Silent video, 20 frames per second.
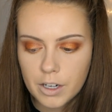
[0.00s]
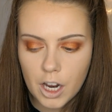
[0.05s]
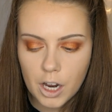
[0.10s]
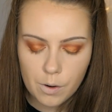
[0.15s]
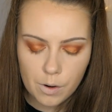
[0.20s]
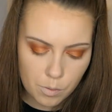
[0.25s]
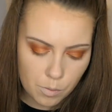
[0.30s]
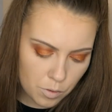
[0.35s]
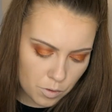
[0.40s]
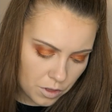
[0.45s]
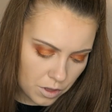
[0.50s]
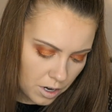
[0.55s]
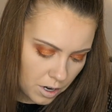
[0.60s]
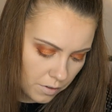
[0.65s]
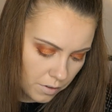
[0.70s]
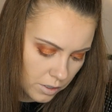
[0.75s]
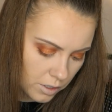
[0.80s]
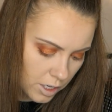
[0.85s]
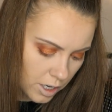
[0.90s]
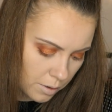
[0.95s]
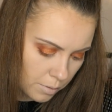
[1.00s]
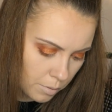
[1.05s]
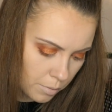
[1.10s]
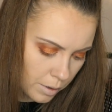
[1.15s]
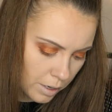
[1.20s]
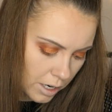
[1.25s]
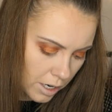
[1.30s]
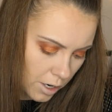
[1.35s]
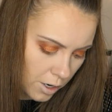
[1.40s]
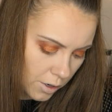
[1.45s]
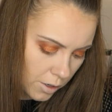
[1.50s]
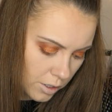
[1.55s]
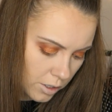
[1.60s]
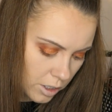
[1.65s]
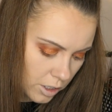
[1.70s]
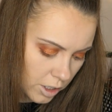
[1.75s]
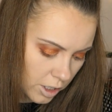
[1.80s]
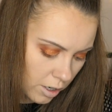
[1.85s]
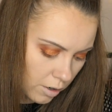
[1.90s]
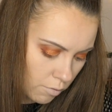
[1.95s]
to go in with another shade that we used,
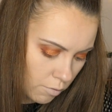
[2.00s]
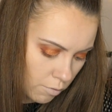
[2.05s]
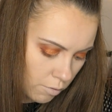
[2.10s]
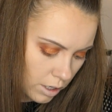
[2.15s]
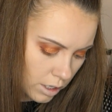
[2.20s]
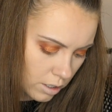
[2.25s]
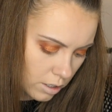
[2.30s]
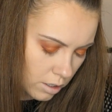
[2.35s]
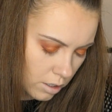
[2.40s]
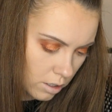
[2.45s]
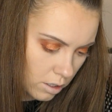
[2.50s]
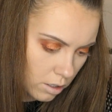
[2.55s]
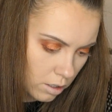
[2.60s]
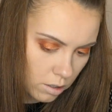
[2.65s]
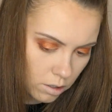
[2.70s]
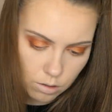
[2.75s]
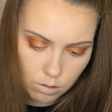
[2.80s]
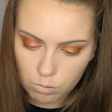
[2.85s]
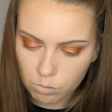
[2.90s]
the shade Riz...